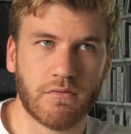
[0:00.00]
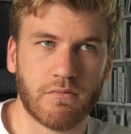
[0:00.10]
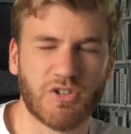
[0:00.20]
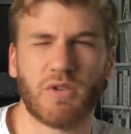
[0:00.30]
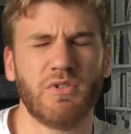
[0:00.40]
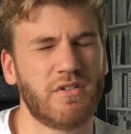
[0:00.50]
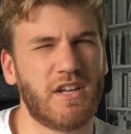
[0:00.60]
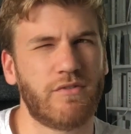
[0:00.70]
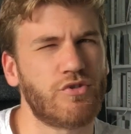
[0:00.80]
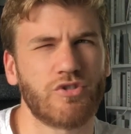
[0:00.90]
which I wasn't
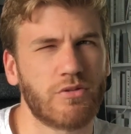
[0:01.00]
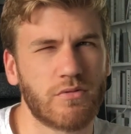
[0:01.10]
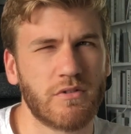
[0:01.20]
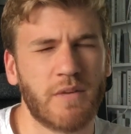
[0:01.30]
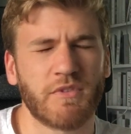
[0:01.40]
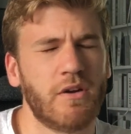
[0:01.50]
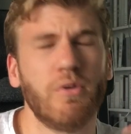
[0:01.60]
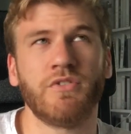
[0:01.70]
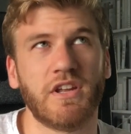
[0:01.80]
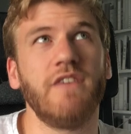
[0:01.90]

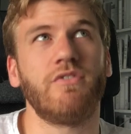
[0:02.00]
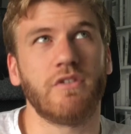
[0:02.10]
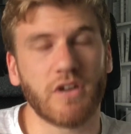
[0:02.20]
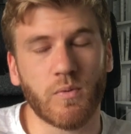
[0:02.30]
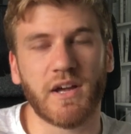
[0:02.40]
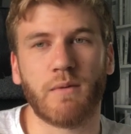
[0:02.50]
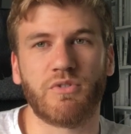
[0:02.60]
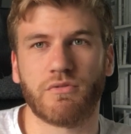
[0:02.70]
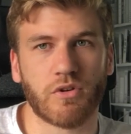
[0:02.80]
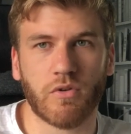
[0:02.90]
even aware
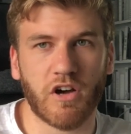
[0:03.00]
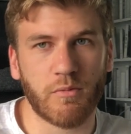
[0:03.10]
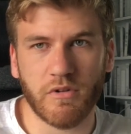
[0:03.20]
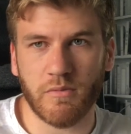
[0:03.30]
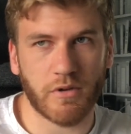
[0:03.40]
was a requirement,